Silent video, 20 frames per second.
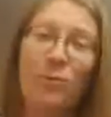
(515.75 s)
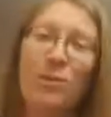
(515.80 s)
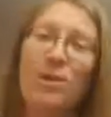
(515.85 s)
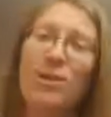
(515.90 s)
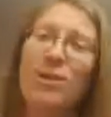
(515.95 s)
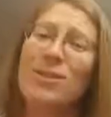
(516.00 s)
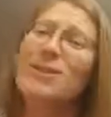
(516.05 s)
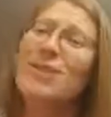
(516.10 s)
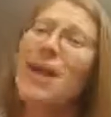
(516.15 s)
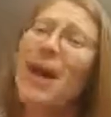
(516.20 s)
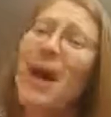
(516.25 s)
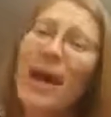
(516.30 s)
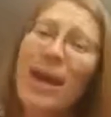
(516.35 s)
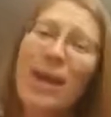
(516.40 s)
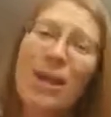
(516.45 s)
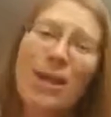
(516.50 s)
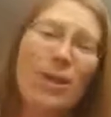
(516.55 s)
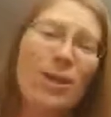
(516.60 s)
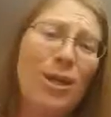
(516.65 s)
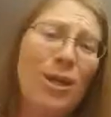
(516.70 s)
when you're
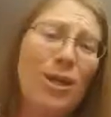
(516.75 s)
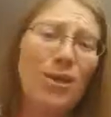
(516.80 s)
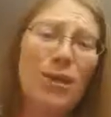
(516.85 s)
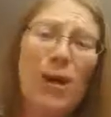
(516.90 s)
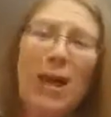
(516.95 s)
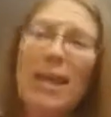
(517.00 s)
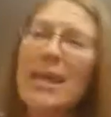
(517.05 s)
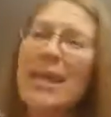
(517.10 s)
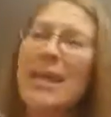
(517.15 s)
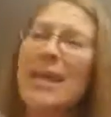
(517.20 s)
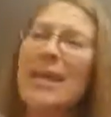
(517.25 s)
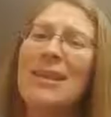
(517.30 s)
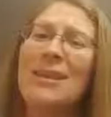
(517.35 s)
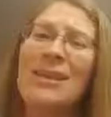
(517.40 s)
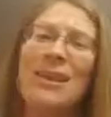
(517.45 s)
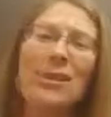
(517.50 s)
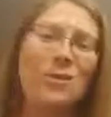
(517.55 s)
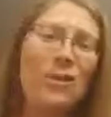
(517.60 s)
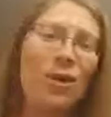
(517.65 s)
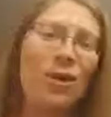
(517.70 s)
tired and cranky and
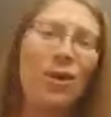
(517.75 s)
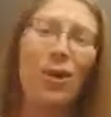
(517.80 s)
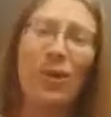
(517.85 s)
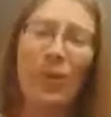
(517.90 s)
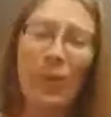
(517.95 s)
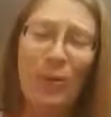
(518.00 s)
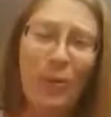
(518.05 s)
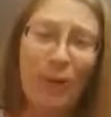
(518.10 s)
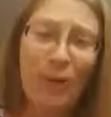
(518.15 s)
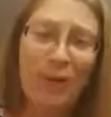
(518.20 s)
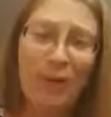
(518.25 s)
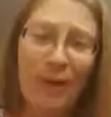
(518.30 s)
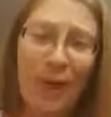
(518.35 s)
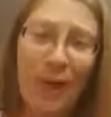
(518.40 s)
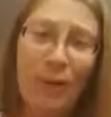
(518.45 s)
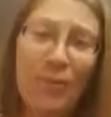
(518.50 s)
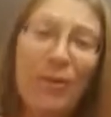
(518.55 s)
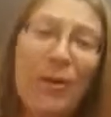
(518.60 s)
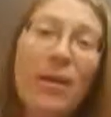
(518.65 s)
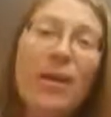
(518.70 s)
things aren't going well in
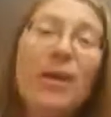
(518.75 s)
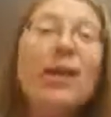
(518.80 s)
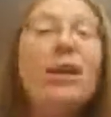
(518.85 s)
life.